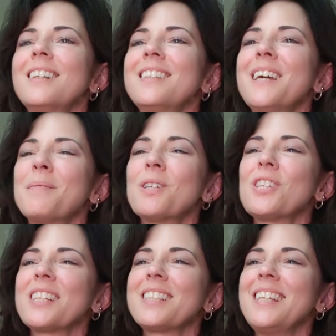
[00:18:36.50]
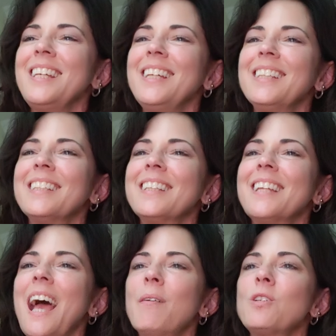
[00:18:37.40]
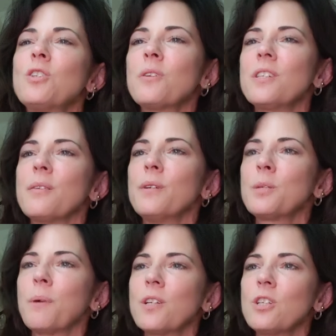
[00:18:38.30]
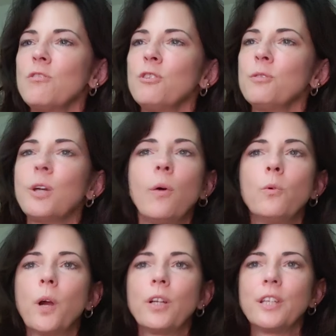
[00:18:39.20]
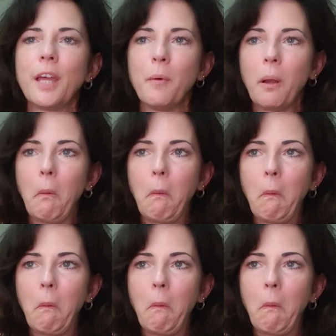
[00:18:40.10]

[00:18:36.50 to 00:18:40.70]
Number 16, how would you treat someone with depression if you... we already did that one.